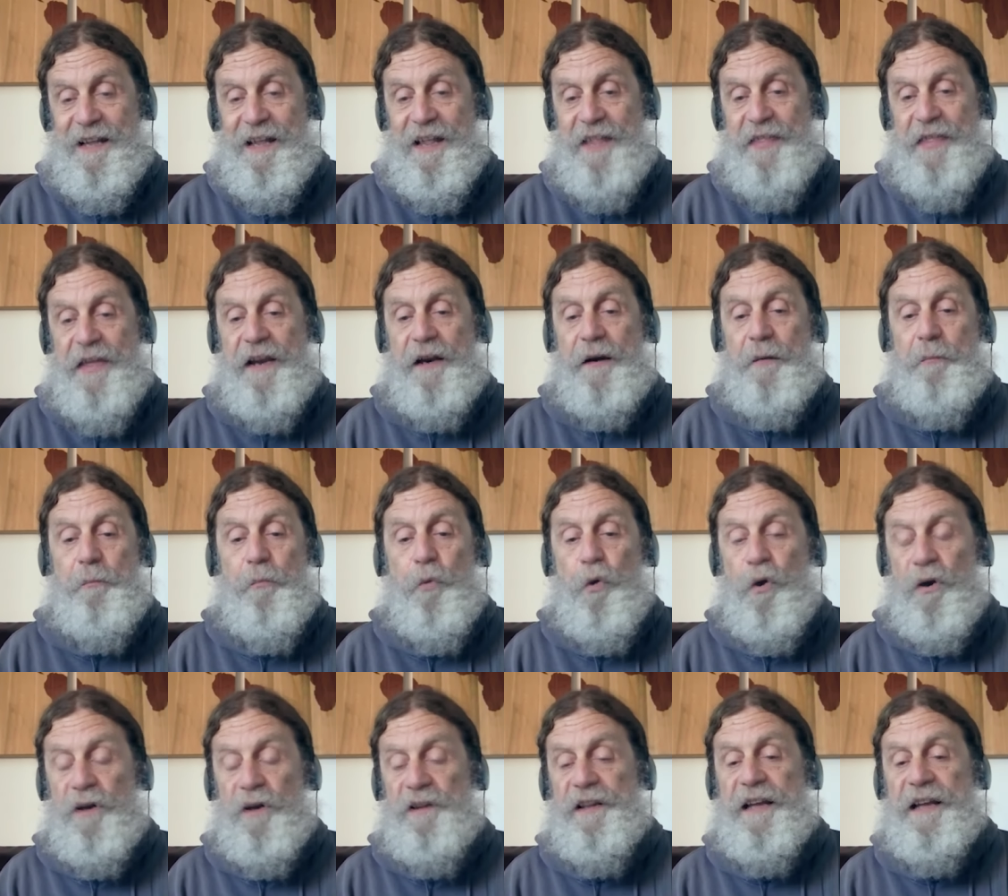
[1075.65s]
They are
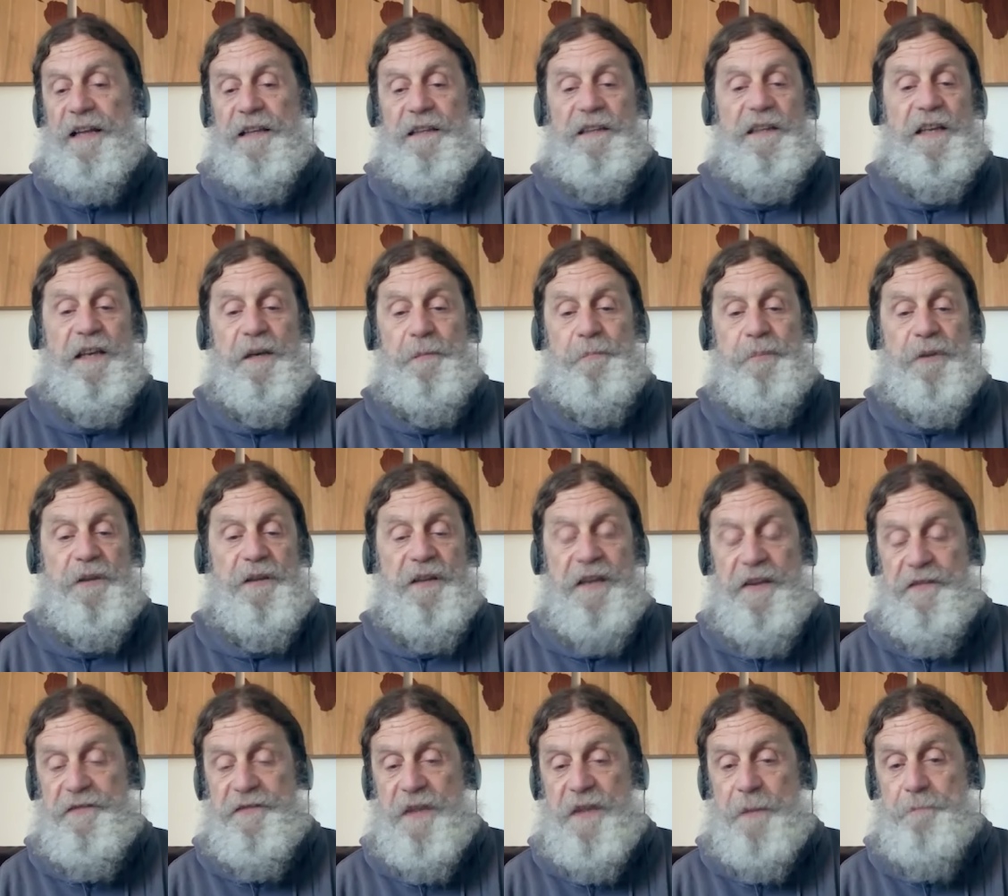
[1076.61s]
more likely to
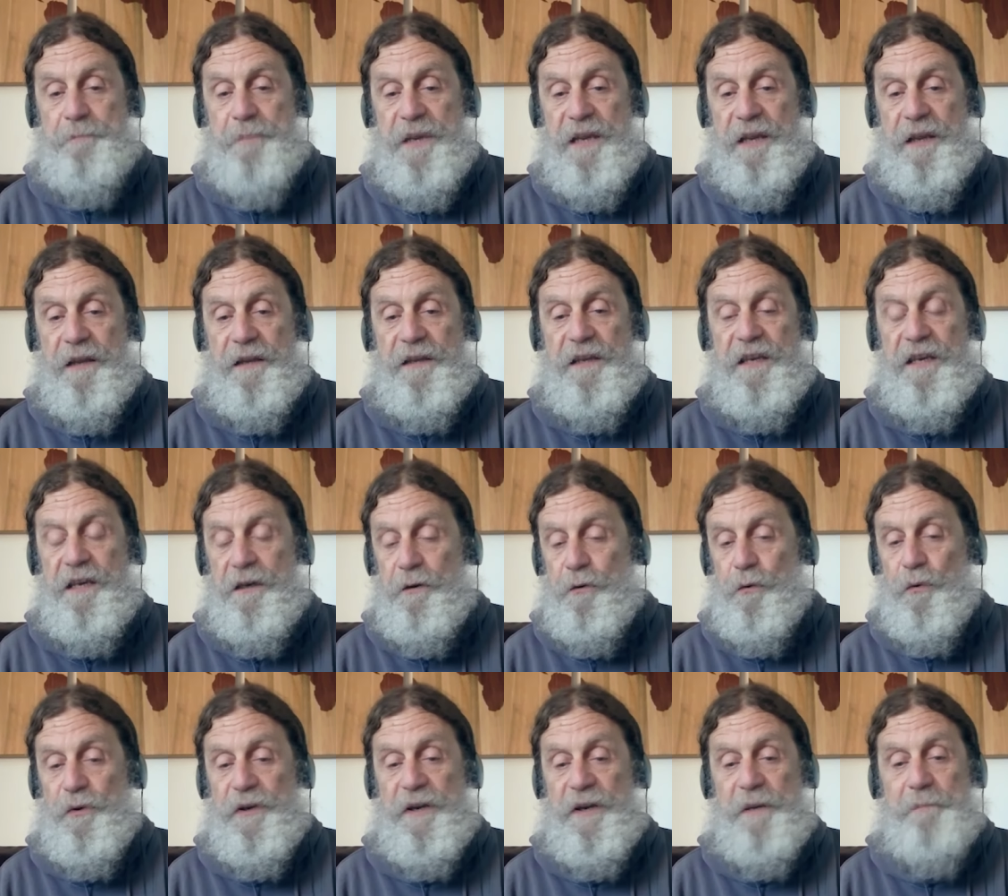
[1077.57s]
believe that being
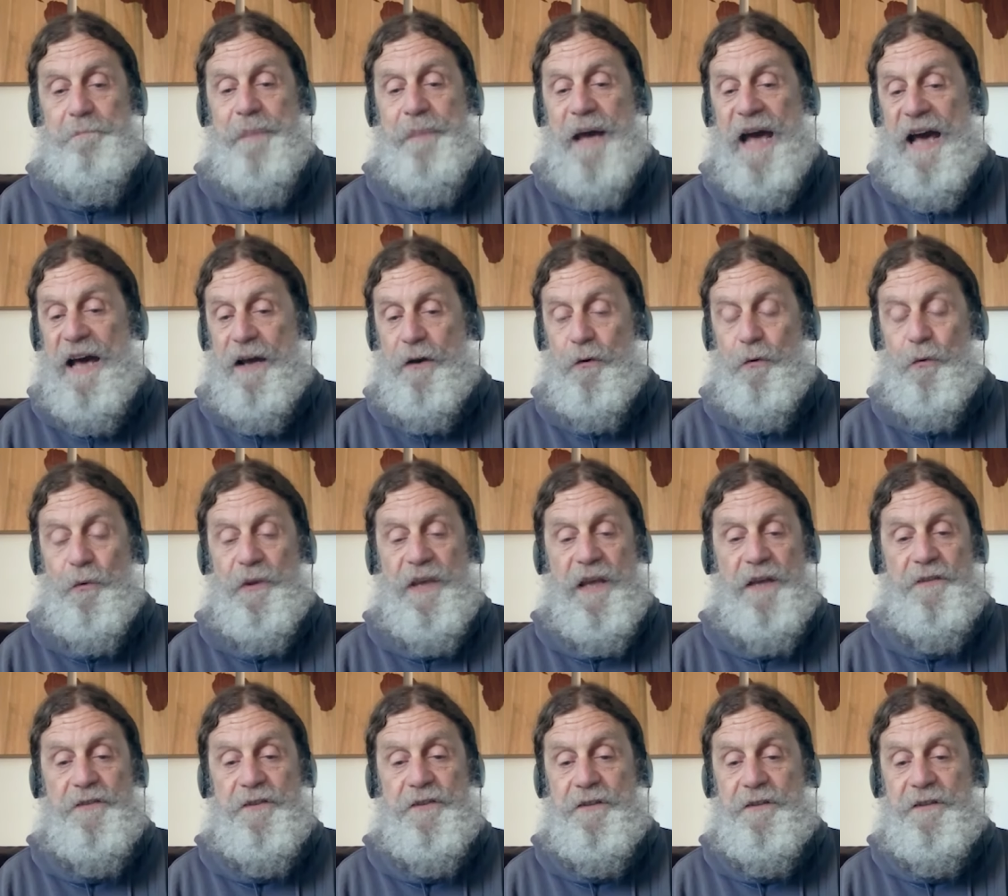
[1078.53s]
killed in battle
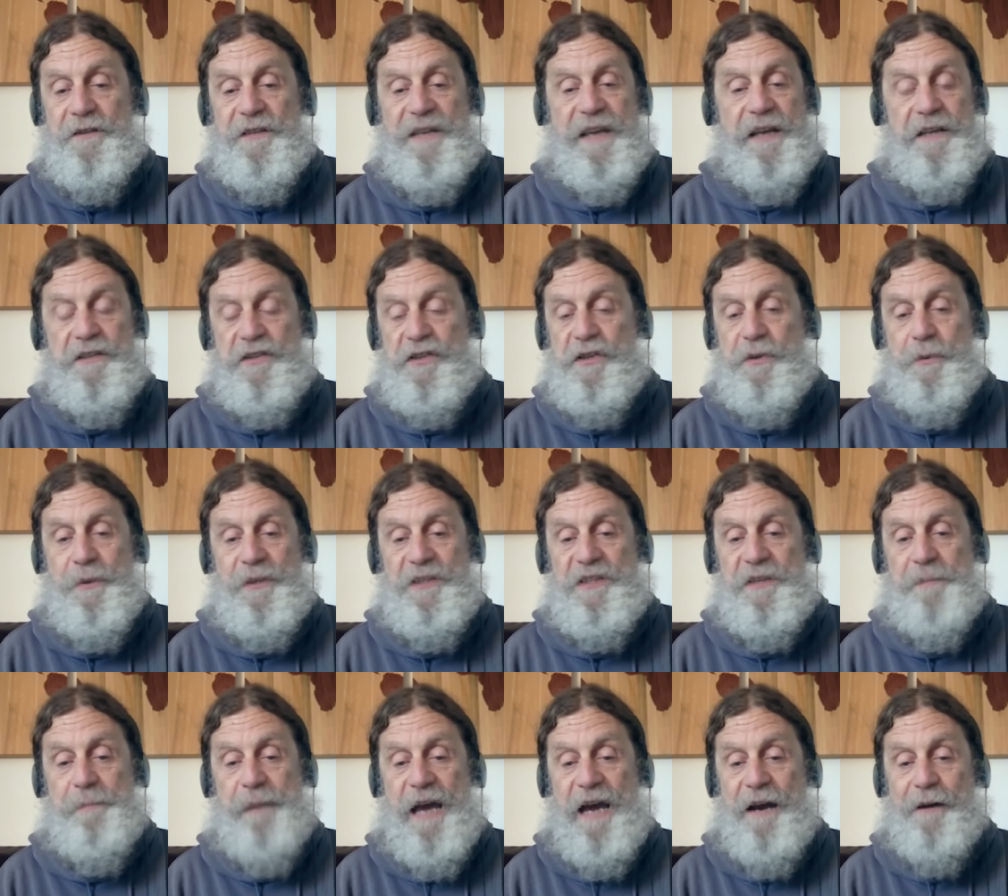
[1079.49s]
get you, gets you into
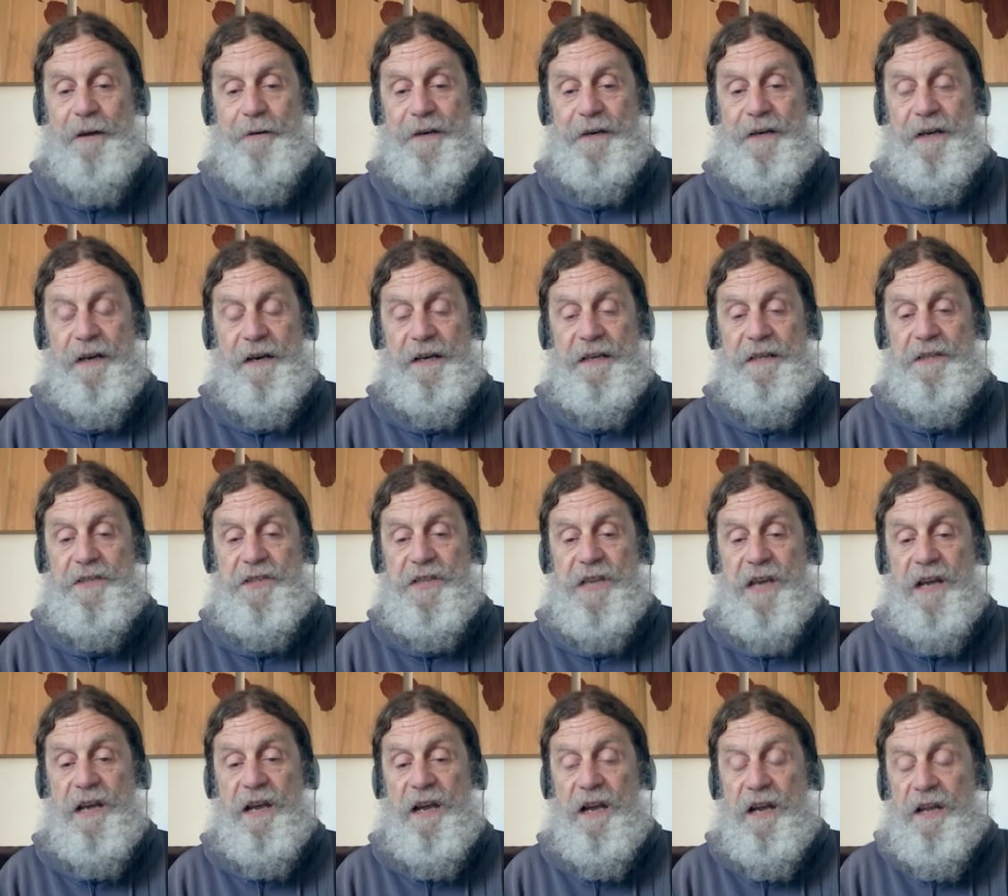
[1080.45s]
paradise.
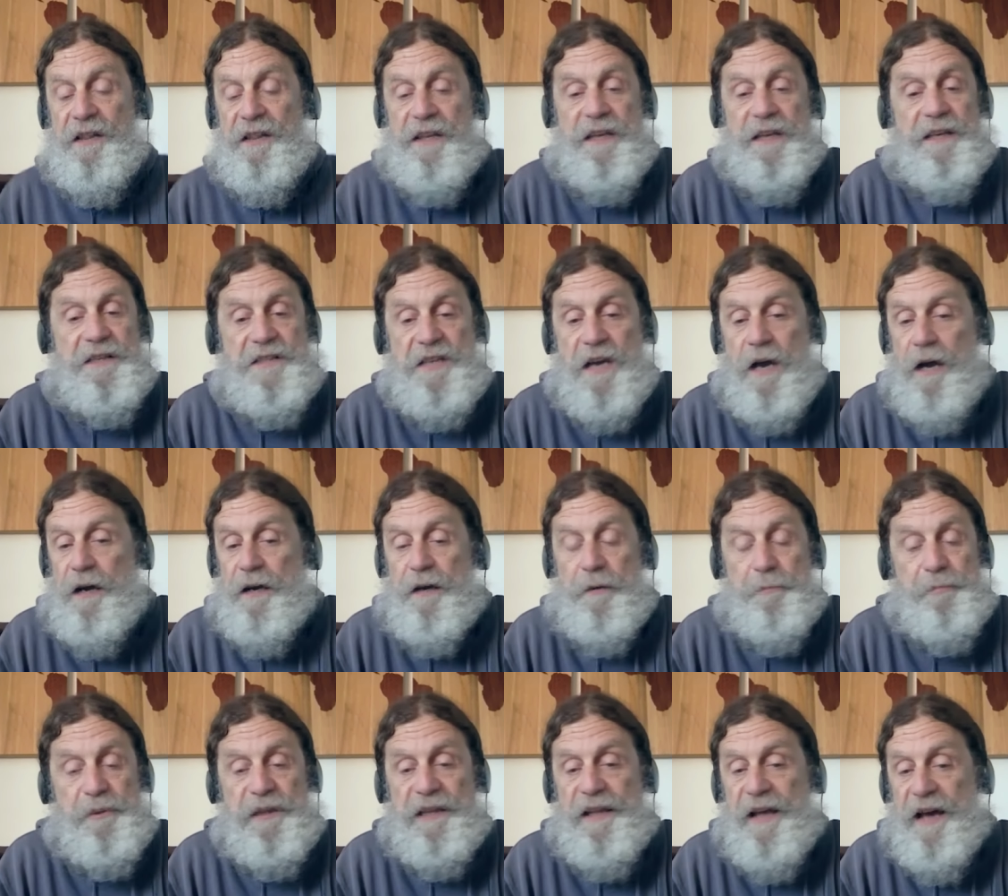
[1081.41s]
The entire
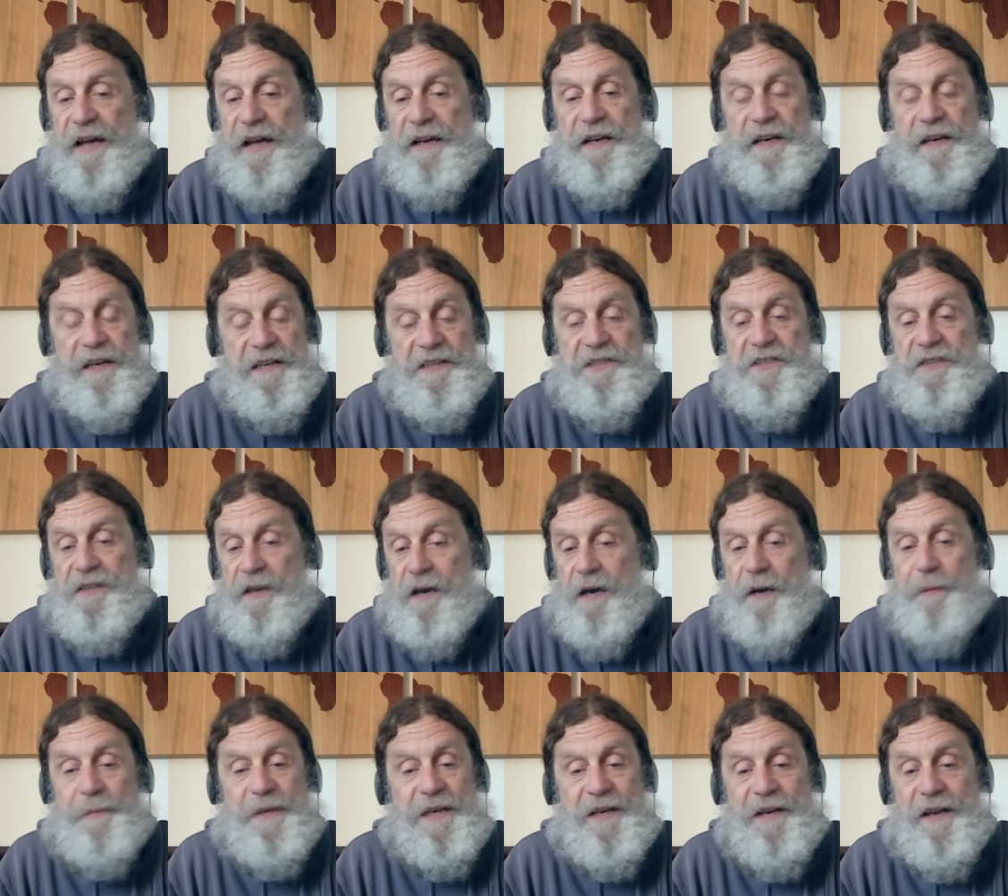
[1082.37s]
planet is
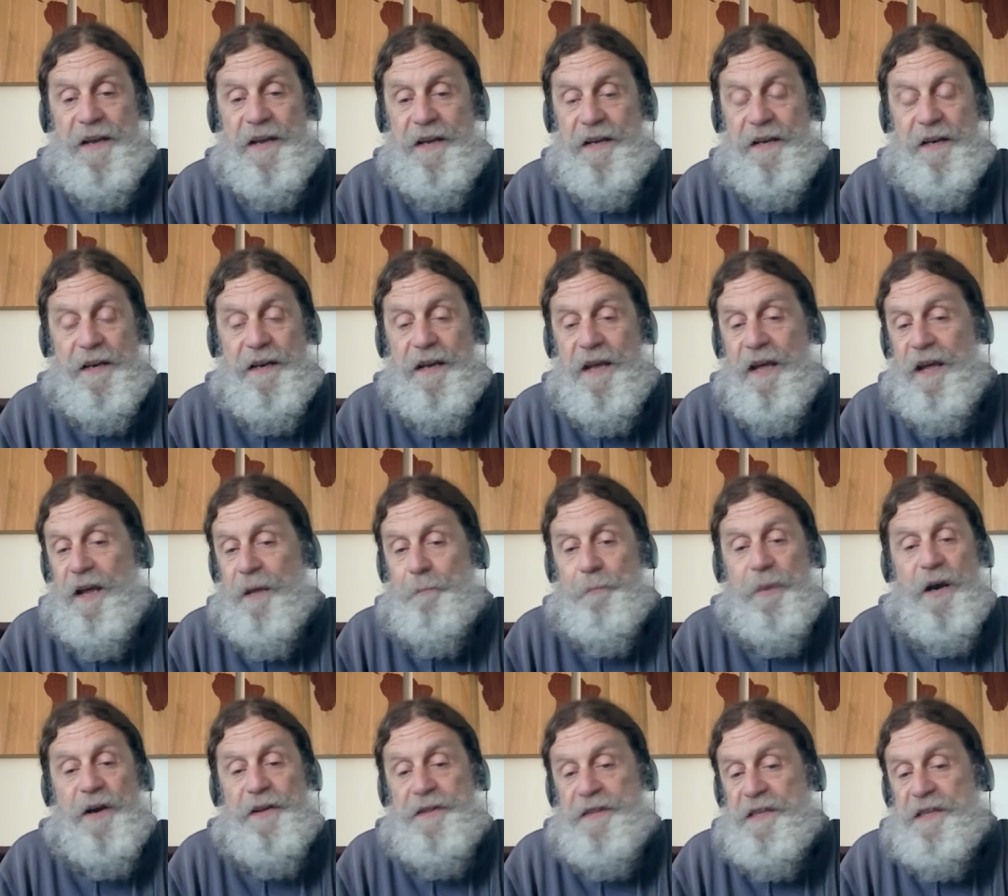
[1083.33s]
dominated by